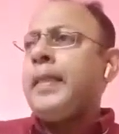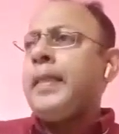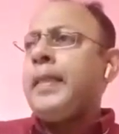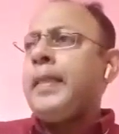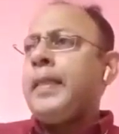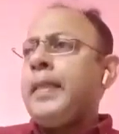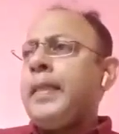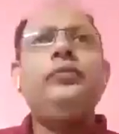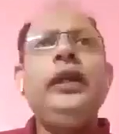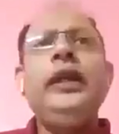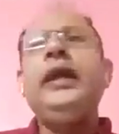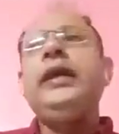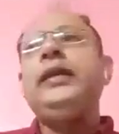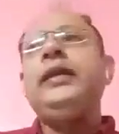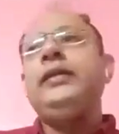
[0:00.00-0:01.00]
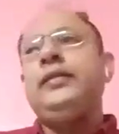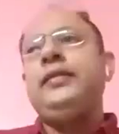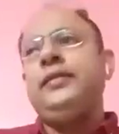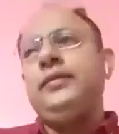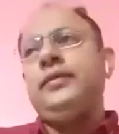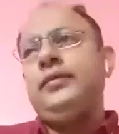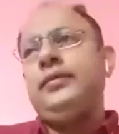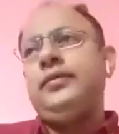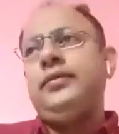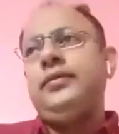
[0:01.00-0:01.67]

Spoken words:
approve yen